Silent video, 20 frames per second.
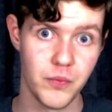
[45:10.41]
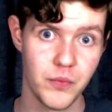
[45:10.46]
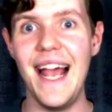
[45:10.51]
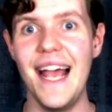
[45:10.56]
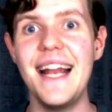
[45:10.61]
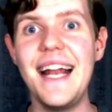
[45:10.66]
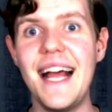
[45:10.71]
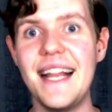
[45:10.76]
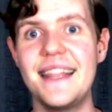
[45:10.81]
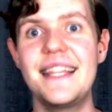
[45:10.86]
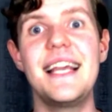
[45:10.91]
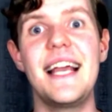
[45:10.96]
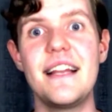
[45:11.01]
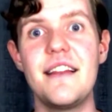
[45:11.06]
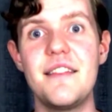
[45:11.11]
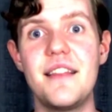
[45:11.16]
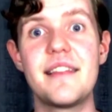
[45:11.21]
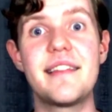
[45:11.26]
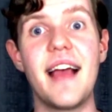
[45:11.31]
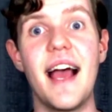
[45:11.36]
And at the
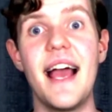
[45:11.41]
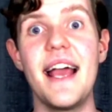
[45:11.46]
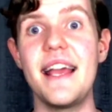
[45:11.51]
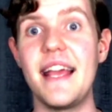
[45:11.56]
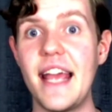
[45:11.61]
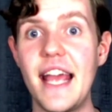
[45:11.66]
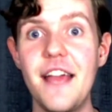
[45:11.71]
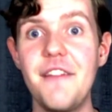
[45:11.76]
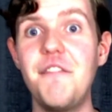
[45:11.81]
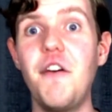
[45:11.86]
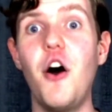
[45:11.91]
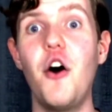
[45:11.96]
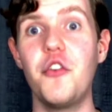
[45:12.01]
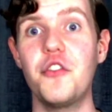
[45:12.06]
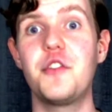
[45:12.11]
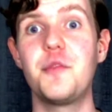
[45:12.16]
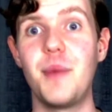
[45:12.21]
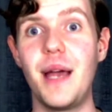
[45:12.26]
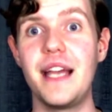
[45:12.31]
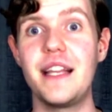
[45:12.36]
end of the day, if I
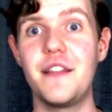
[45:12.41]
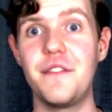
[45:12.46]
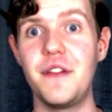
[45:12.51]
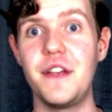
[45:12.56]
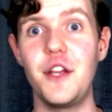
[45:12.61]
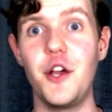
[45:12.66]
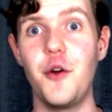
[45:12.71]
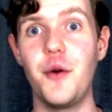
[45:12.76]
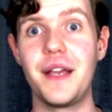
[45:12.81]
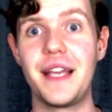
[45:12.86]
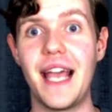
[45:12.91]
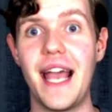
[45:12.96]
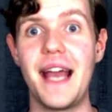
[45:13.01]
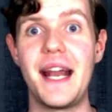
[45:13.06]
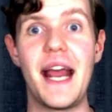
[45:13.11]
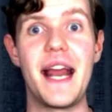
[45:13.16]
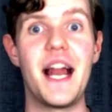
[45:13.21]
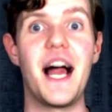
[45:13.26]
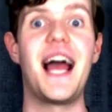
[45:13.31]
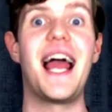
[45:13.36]
was to make the video
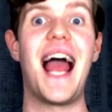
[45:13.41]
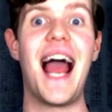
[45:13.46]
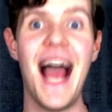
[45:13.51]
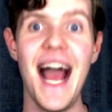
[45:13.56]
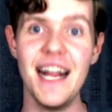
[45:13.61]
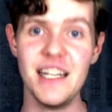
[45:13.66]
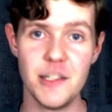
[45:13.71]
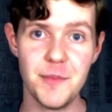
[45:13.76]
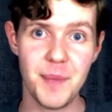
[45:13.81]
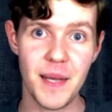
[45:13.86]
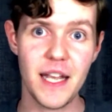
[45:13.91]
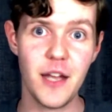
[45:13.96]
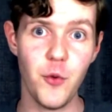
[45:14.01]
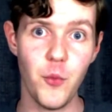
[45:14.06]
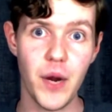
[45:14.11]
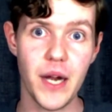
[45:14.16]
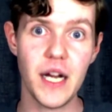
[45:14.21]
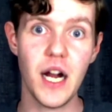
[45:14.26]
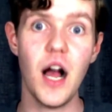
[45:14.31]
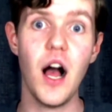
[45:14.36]
again and I had to pick
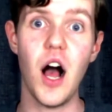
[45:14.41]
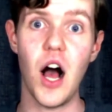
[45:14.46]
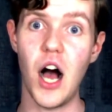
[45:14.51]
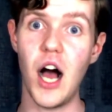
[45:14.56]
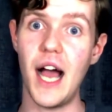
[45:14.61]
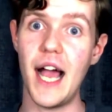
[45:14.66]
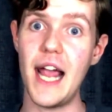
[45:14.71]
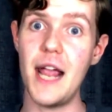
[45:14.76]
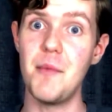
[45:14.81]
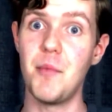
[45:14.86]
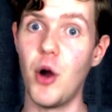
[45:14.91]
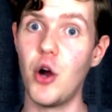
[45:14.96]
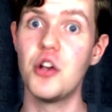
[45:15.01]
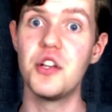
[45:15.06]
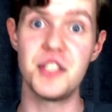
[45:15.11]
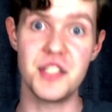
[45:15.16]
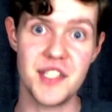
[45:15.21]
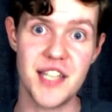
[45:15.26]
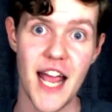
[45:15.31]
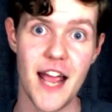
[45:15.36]
a winner, I
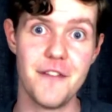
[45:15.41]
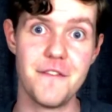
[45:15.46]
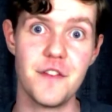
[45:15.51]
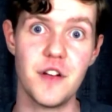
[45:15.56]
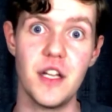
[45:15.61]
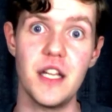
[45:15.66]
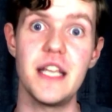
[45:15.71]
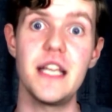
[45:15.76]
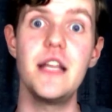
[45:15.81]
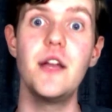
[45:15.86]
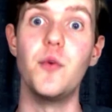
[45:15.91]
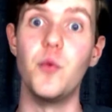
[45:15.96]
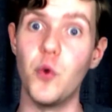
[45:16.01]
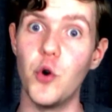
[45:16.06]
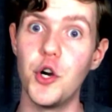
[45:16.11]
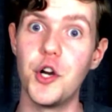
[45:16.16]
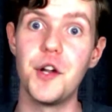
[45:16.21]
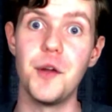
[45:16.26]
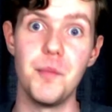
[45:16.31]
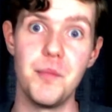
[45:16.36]
most definitely
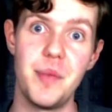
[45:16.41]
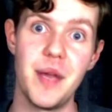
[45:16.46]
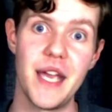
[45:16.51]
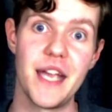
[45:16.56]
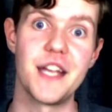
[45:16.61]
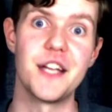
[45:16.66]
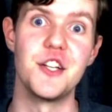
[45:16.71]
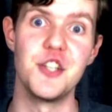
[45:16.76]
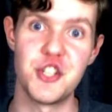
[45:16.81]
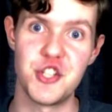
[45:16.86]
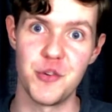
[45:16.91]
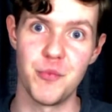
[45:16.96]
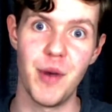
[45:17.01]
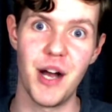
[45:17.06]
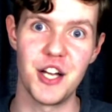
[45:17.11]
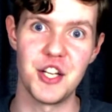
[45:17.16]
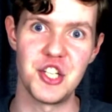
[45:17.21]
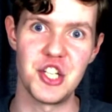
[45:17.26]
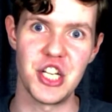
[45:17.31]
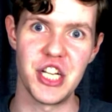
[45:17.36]
would pick
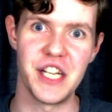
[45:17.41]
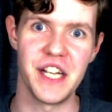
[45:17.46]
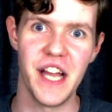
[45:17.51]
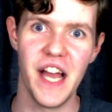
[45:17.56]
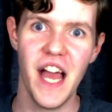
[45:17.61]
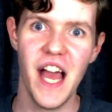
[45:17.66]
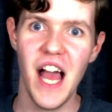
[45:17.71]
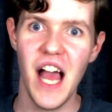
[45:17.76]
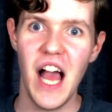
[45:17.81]
Jumanji.